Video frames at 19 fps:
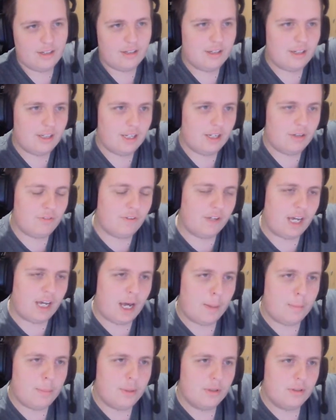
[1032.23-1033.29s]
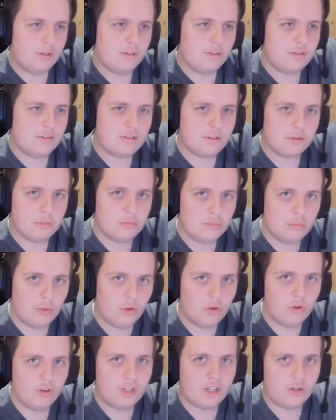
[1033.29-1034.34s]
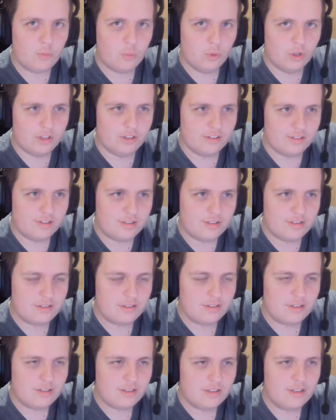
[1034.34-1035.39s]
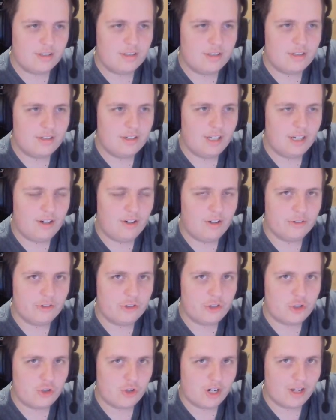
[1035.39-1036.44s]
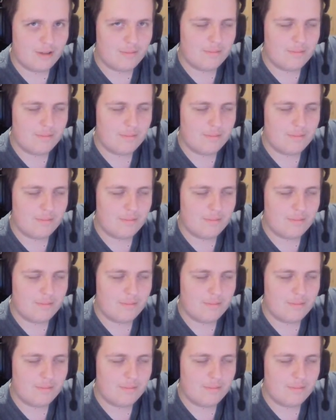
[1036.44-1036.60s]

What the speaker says: If it happens more than once on stream,